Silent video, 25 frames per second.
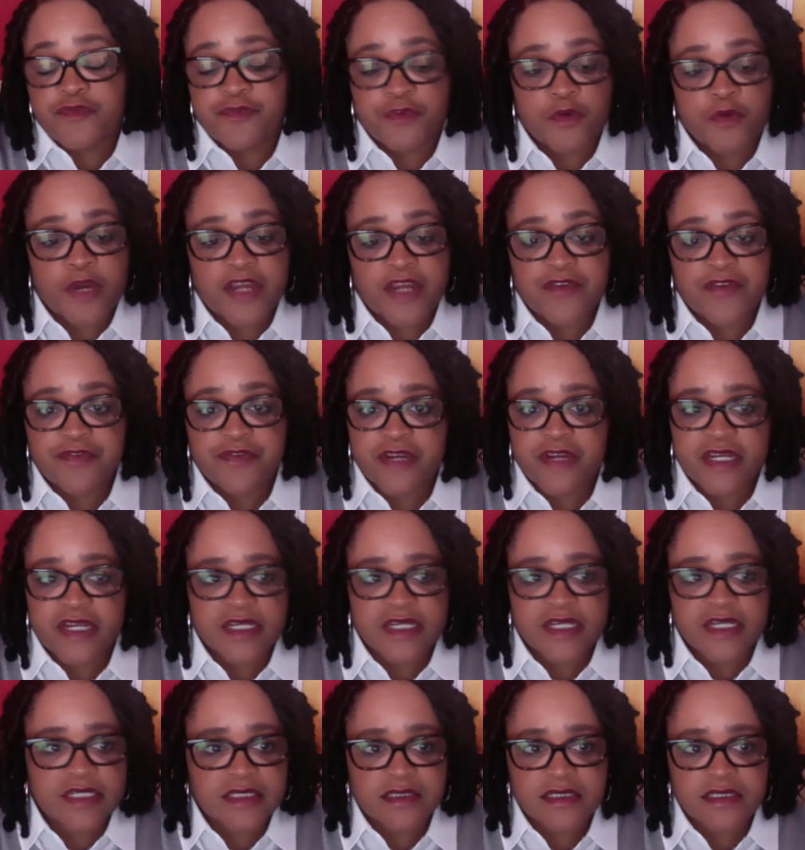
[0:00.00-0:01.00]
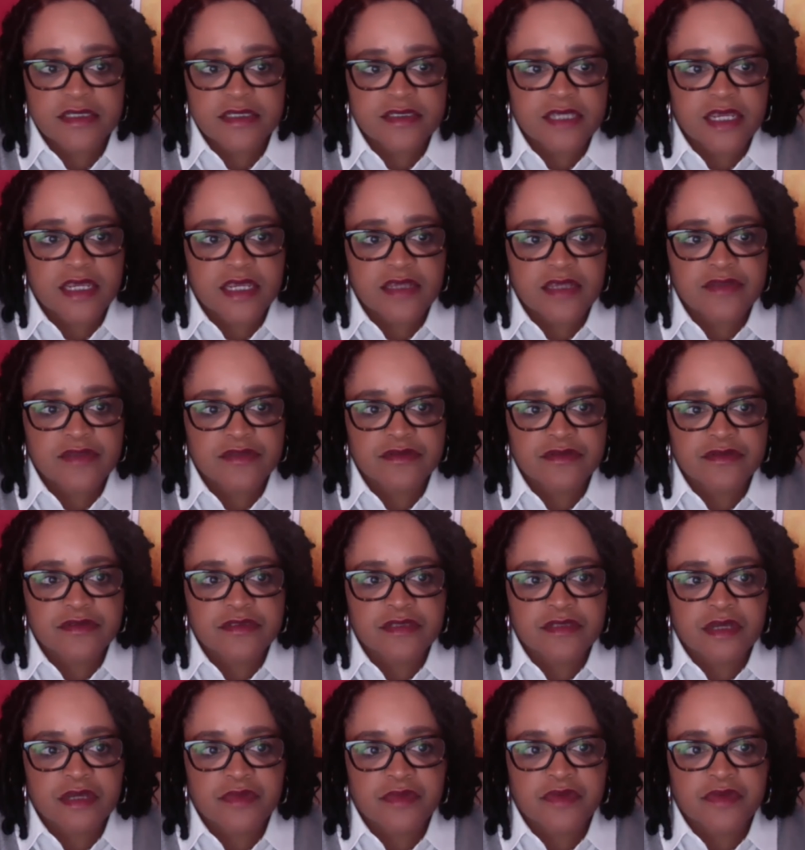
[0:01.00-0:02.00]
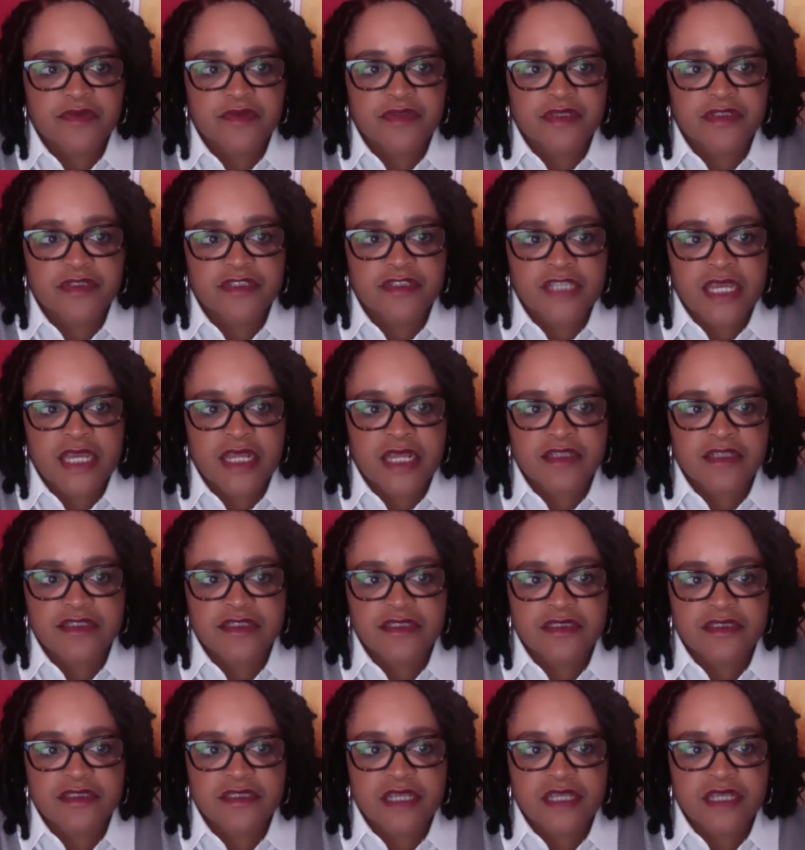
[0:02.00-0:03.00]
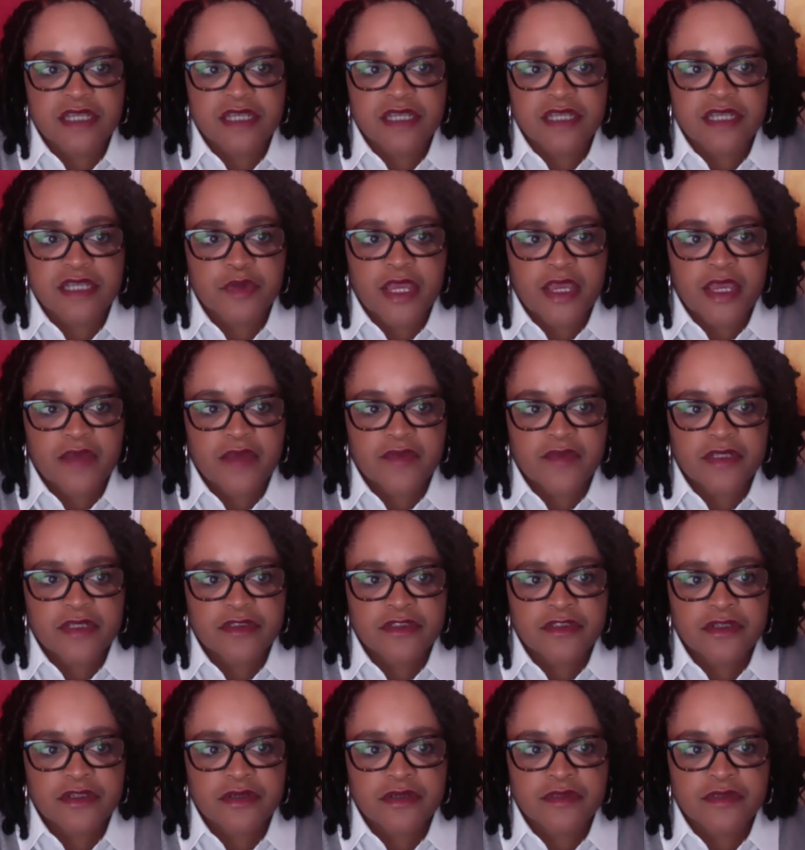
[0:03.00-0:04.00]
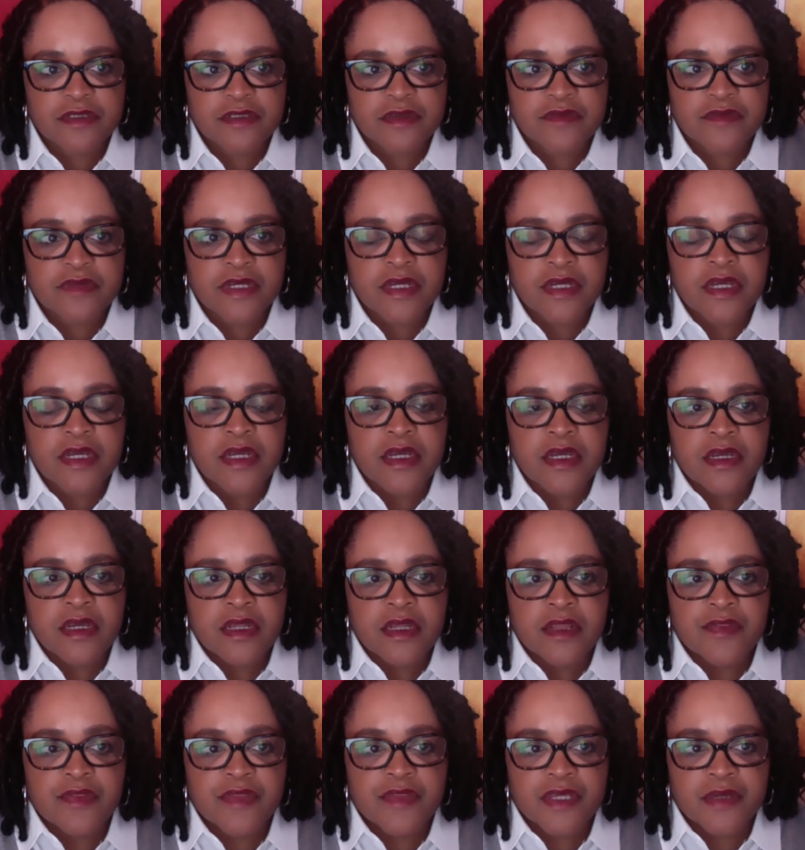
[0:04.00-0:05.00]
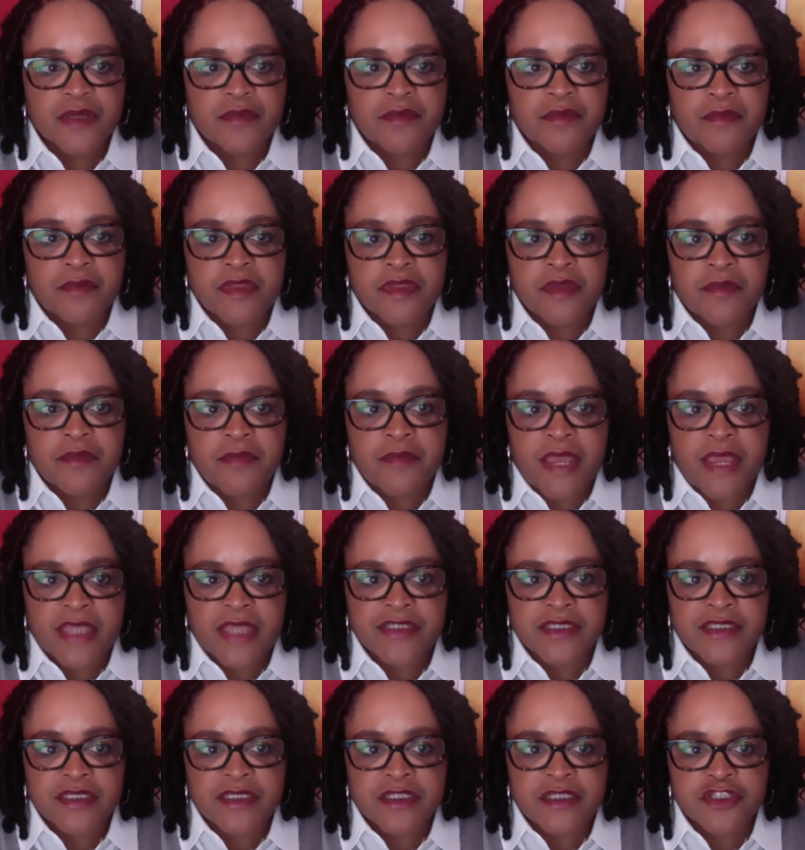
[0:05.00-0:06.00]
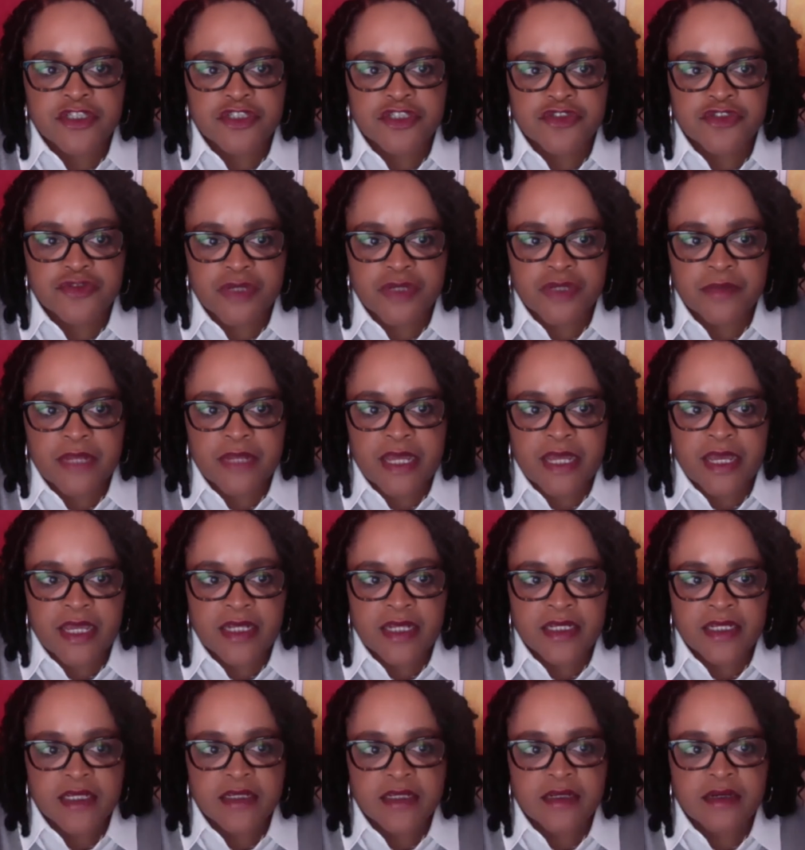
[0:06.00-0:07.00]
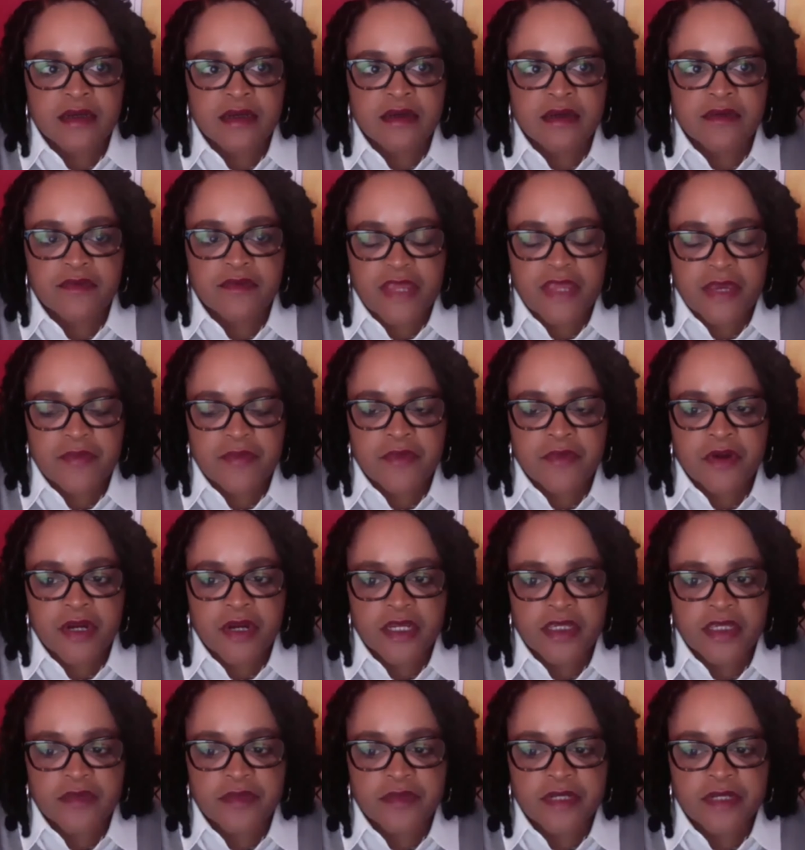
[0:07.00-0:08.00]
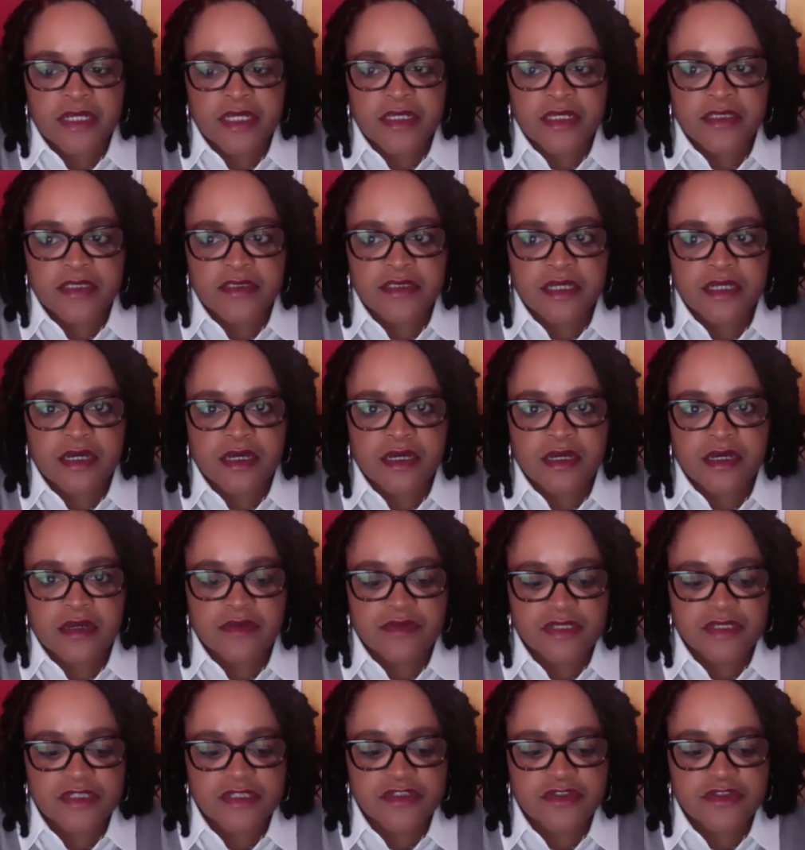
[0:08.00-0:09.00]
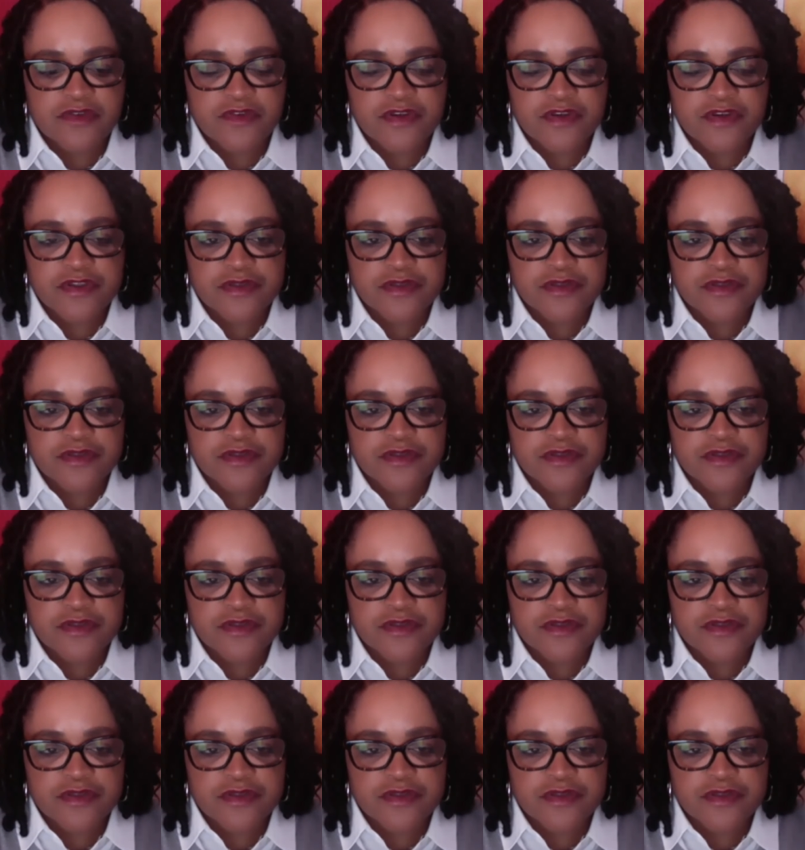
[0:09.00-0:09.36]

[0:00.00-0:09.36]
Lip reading: Quite frankly, this answered some of the challenges that we were having in terms of the matching and streamlining of that marketplace. This diverse